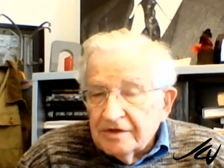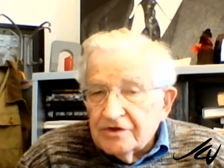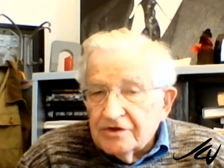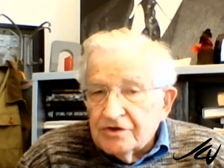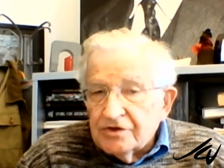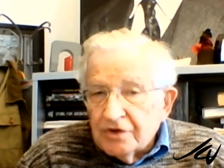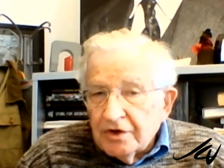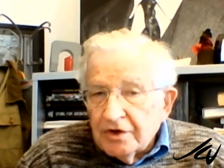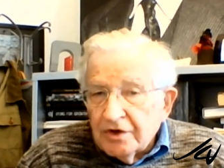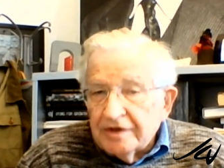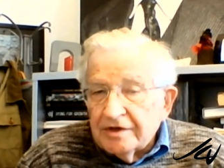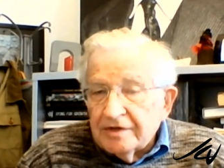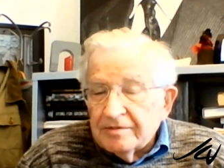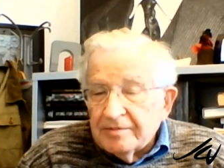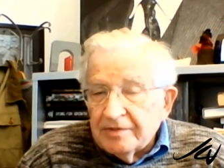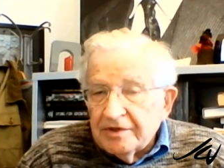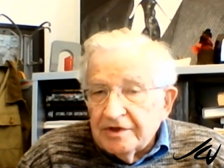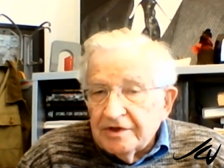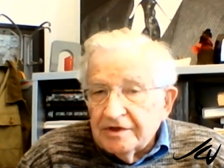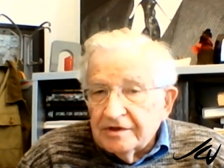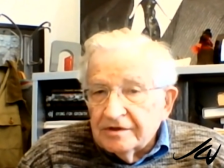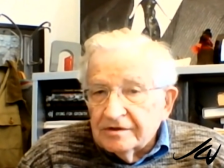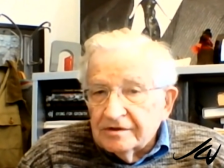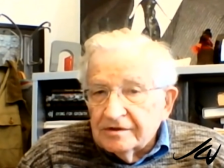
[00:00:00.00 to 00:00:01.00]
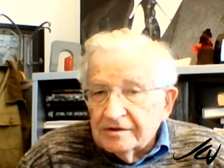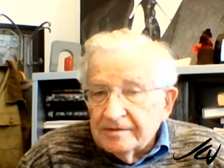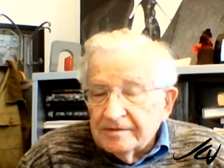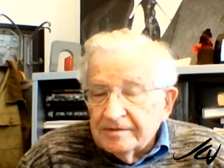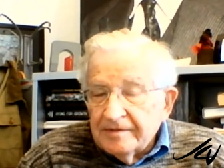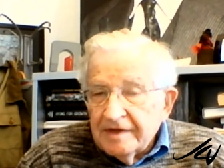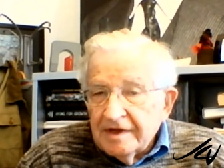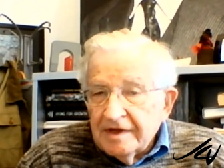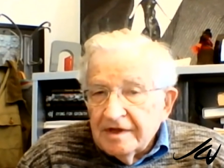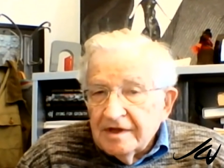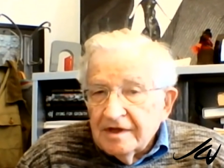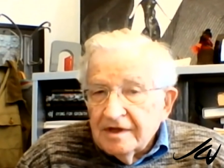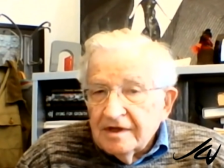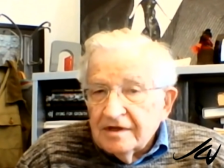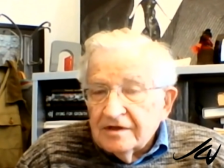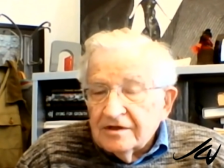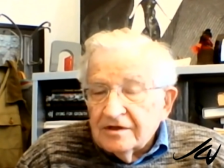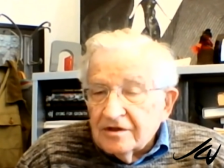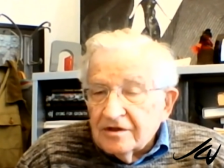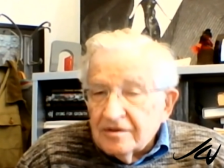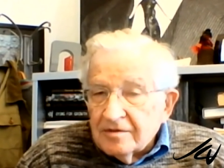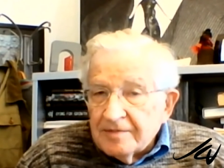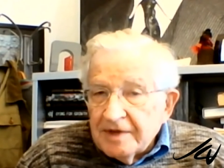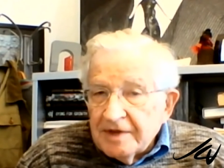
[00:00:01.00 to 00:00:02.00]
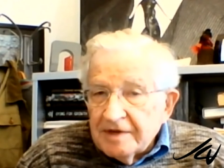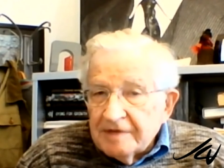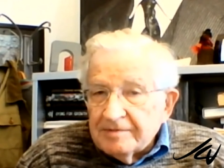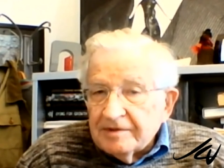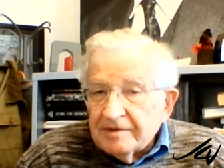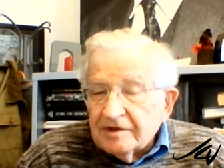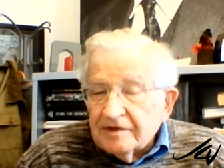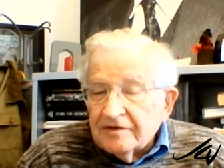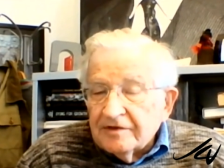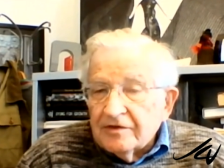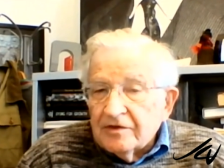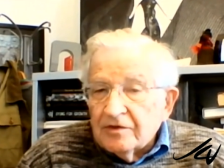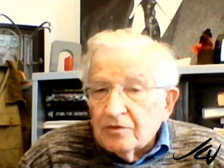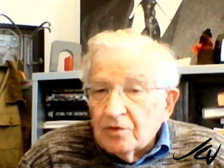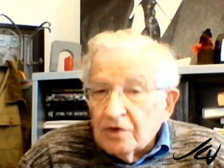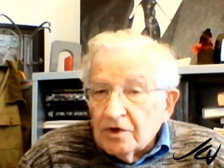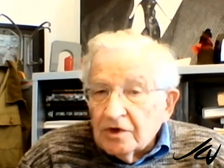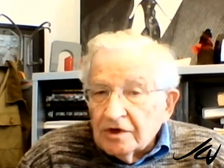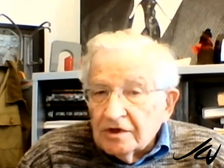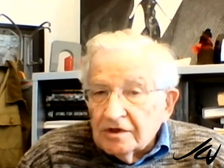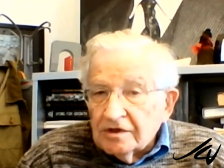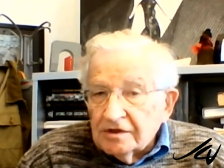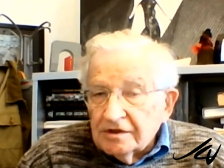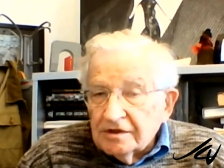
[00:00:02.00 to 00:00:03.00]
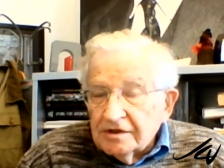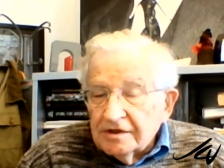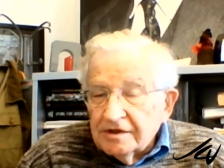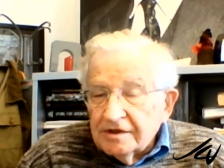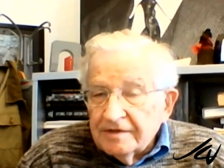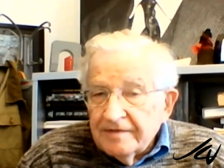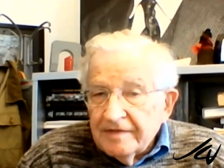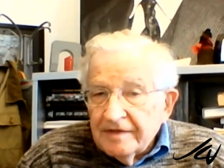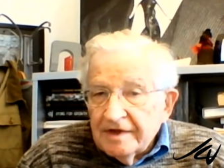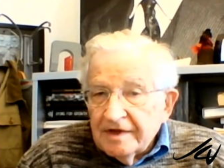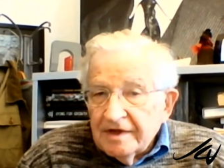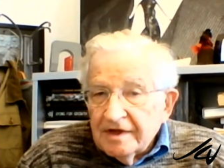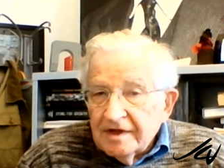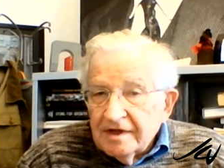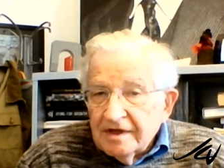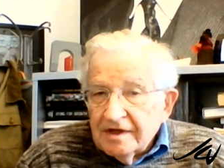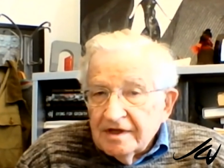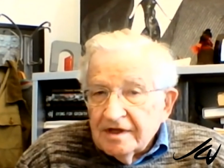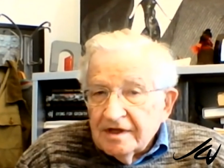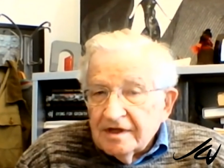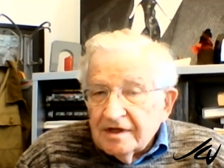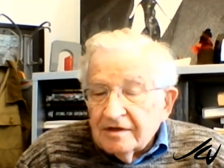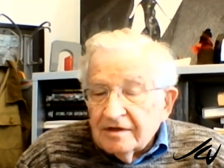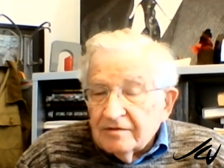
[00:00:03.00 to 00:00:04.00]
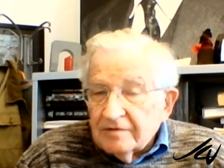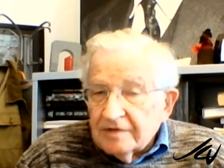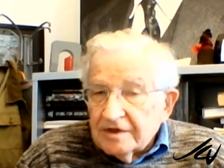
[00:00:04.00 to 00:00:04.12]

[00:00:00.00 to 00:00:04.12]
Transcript: a joint appeal to the people of the world, in